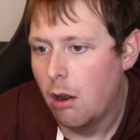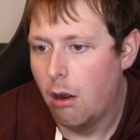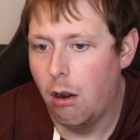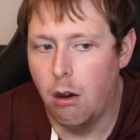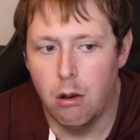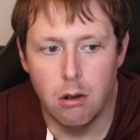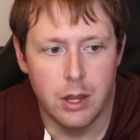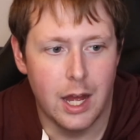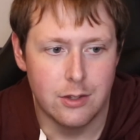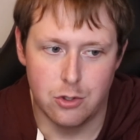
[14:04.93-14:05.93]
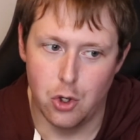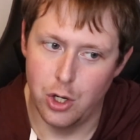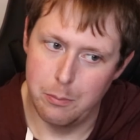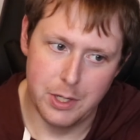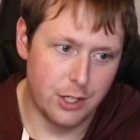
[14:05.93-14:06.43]
Oh, that's
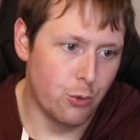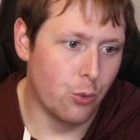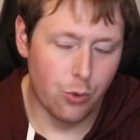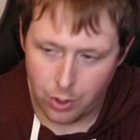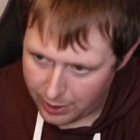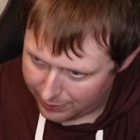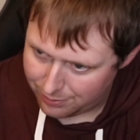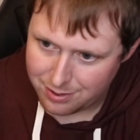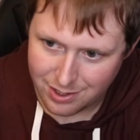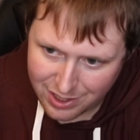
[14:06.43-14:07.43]
gonna be great.